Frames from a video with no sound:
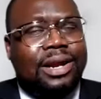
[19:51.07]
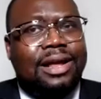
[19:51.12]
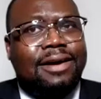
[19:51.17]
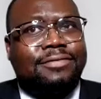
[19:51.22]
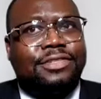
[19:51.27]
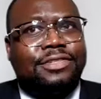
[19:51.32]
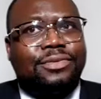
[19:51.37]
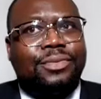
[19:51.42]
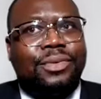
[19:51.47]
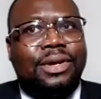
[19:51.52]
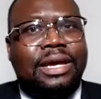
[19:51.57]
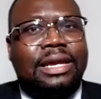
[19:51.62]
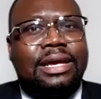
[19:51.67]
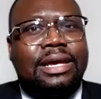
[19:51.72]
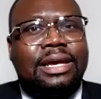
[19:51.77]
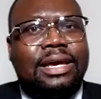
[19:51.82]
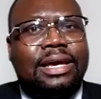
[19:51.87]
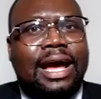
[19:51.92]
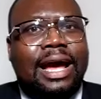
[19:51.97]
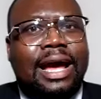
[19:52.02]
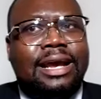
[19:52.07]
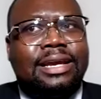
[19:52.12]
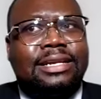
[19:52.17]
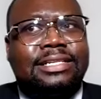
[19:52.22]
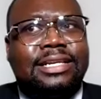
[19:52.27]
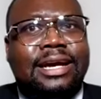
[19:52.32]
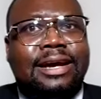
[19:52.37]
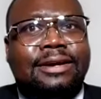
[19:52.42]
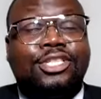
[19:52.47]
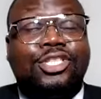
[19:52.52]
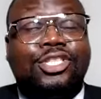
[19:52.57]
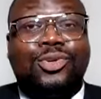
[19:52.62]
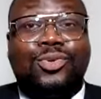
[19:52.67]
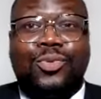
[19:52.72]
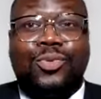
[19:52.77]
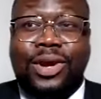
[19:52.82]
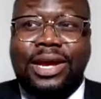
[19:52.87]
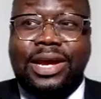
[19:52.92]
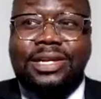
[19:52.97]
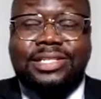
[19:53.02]
I love to read, and to
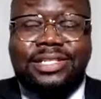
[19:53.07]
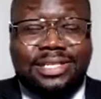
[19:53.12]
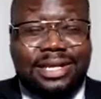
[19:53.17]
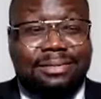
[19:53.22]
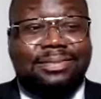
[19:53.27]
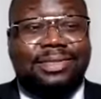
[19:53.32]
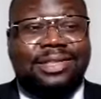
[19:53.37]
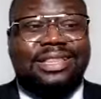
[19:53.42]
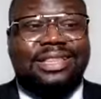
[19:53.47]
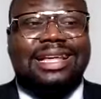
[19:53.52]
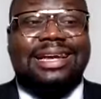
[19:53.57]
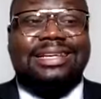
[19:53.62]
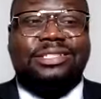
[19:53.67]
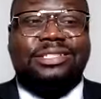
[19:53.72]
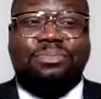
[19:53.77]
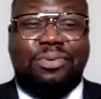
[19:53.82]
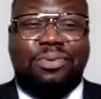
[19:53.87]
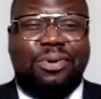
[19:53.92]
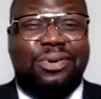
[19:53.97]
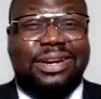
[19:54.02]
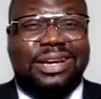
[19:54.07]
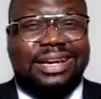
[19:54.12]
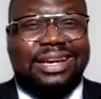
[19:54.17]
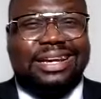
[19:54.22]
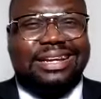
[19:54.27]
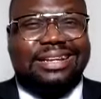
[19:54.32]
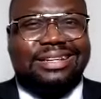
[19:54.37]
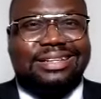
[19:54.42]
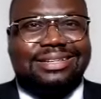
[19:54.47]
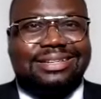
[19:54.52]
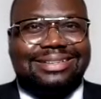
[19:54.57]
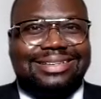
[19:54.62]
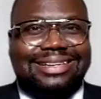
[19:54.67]
read something that is boring,